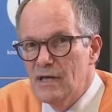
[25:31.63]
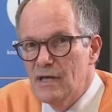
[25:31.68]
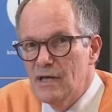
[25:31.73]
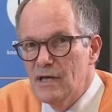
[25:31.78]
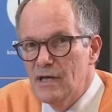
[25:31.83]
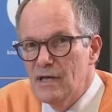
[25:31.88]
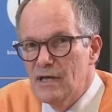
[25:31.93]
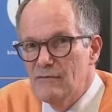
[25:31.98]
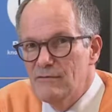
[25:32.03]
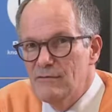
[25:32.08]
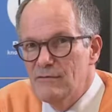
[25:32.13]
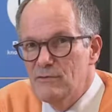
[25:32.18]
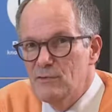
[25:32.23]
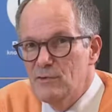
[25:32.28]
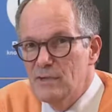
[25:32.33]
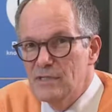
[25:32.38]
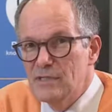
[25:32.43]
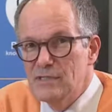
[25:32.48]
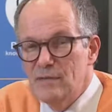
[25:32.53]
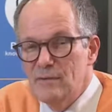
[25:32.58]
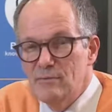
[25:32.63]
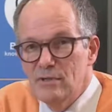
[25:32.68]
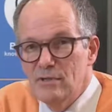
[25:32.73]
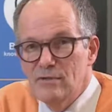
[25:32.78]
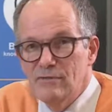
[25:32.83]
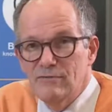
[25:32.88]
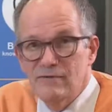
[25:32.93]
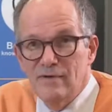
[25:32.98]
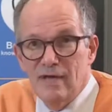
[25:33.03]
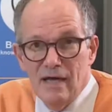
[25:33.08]
have a few examples
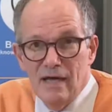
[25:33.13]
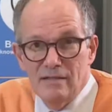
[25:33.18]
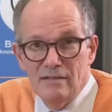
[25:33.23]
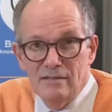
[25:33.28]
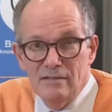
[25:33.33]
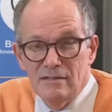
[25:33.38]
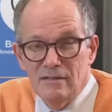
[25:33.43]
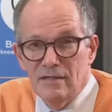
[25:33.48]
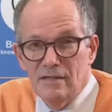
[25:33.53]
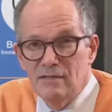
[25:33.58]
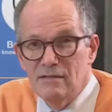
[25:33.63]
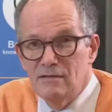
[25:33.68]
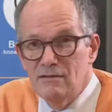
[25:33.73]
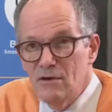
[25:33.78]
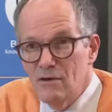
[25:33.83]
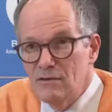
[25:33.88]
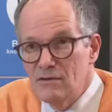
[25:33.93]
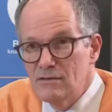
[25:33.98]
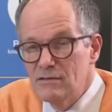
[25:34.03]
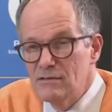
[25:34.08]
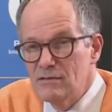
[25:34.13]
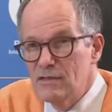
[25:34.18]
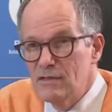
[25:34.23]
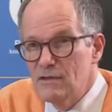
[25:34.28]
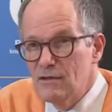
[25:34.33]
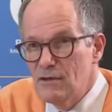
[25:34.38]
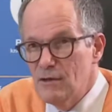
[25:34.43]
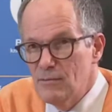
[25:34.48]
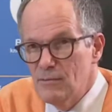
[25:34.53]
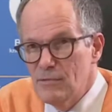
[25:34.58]
of cats and dogs and
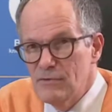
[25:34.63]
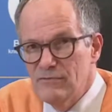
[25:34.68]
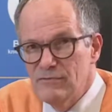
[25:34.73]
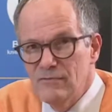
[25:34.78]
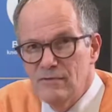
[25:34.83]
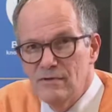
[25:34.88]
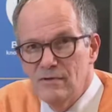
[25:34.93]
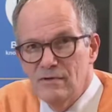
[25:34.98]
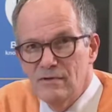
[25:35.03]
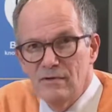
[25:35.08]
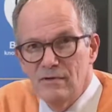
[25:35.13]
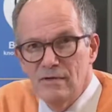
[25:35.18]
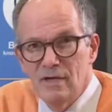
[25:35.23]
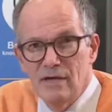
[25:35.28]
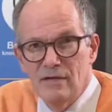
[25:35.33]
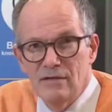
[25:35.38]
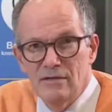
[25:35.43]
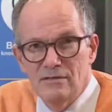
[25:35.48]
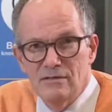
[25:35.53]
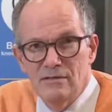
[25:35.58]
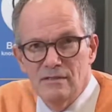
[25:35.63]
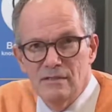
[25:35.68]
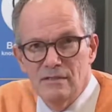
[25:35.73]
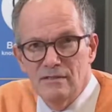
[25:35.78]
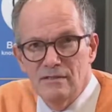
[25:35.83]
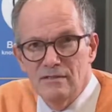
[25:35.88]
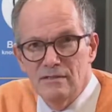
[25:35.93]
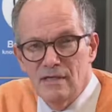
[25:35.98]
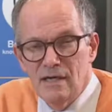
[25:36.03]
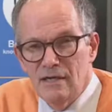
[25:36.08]
a couple of lions and
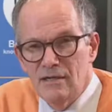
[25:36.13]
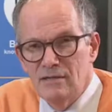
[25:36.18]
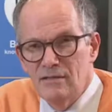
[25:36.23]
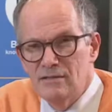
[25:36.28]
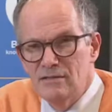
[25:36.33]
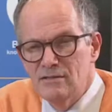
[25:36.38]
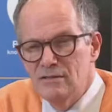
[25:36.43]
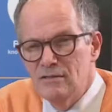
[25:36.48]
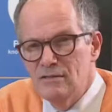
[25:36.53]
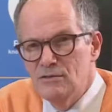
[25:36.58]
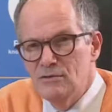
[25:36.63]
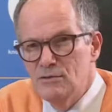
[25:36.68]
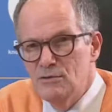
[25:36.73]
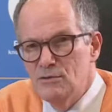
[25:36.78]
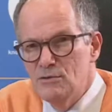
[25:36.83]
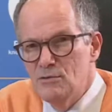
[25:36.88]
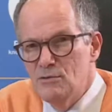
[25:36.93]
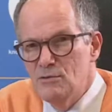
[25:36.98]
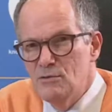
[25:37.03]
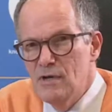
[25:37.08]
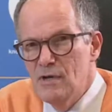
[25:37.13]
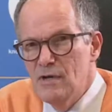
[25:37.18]
tigers in the zoo.